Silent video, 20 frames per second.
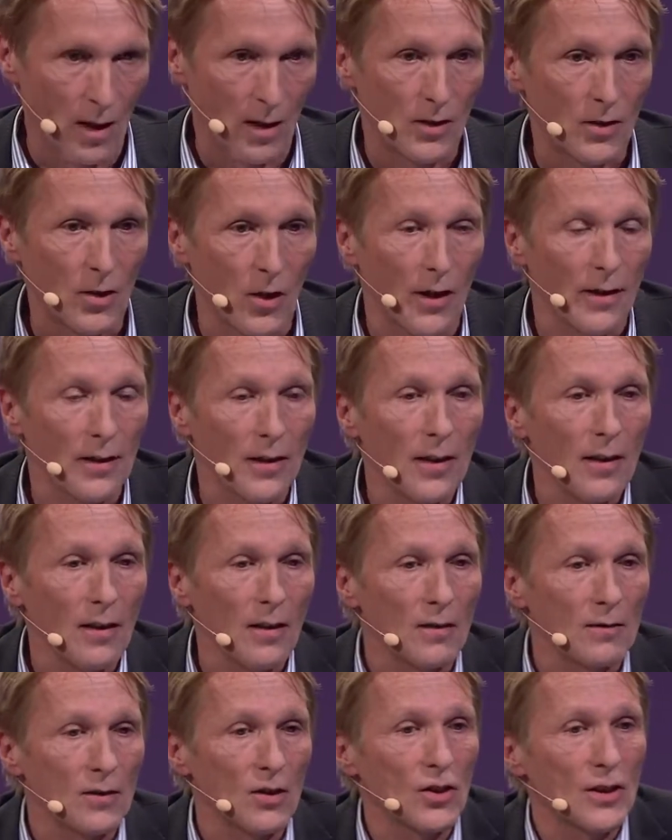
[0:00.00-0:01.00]
Thirdly,
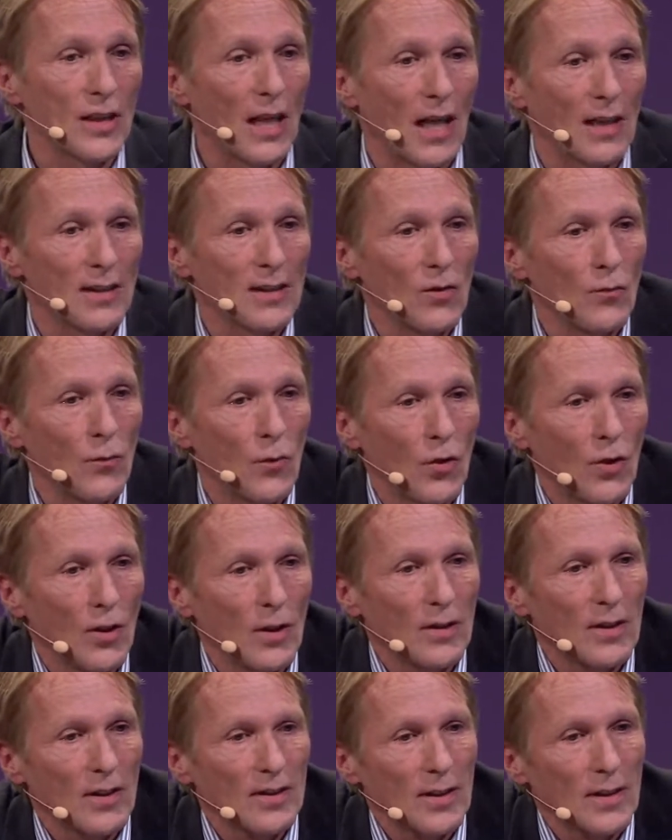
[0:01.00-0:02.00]
the Stasi
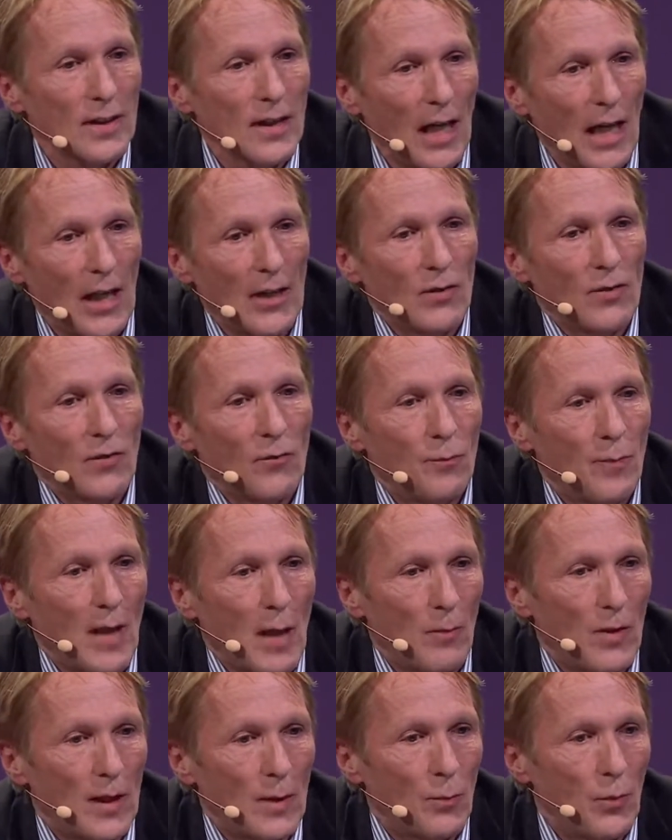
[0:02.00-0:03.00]
worked as a kind of
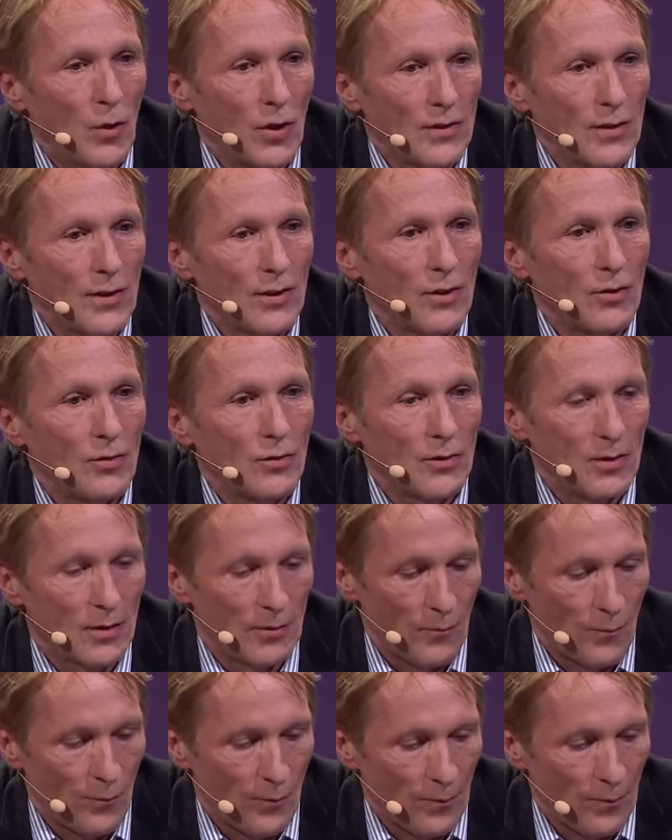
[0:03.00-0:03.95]
public prosecutor.